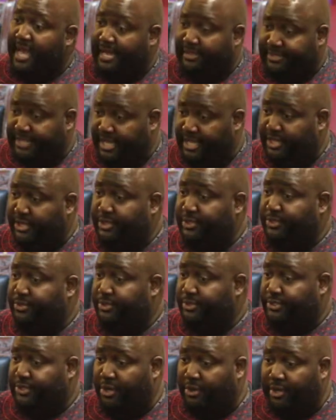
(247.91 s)
I'll take you
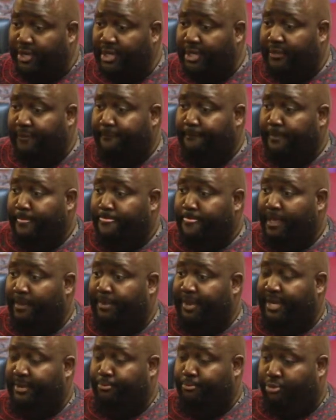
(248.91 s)
to a journey
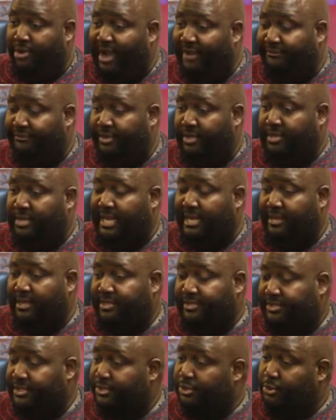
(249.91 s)
about a prophet that
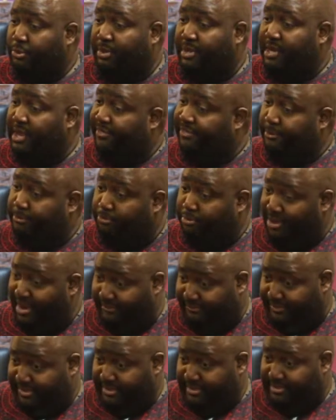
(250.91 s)
listened to another
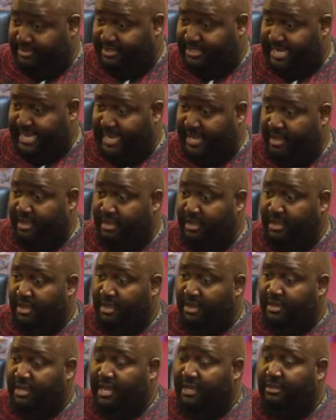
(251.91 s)
prophet say
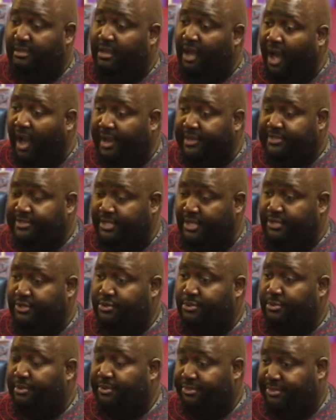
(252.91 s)
that God
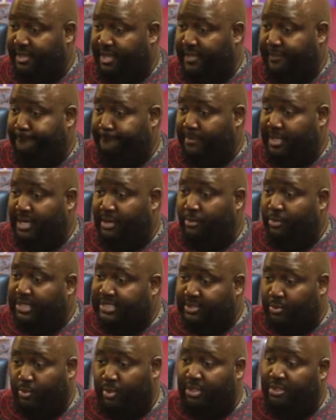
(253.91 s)
said do a thing, and it
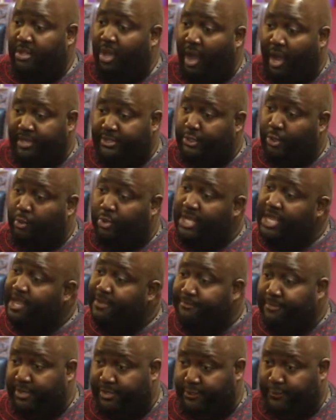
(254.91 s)
wasn't what God told
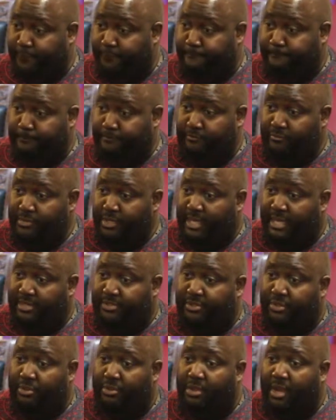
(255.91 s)
him to do. And
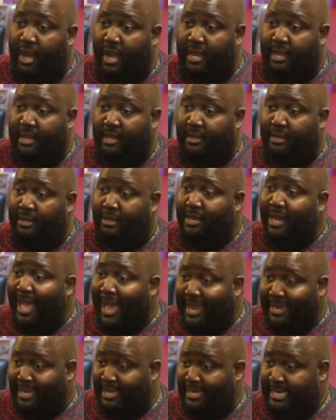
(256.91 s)
so God let a
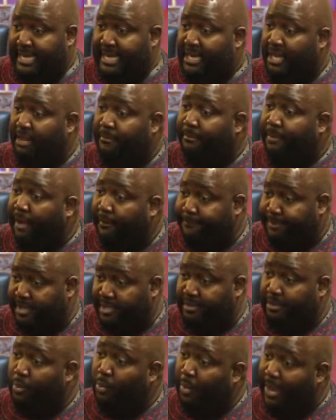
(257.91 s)
lion eat him up
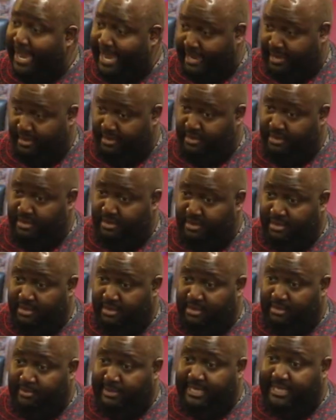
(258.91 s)
in the way
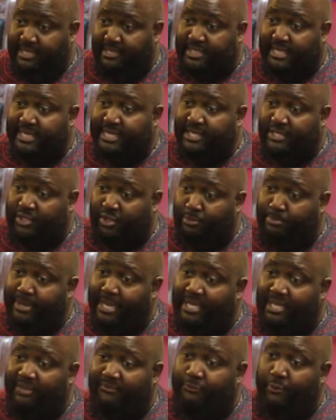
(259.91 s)
because he
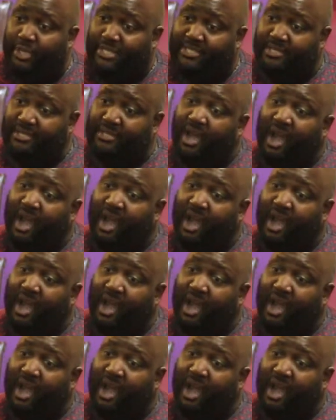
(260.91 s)
disobeyed the voice of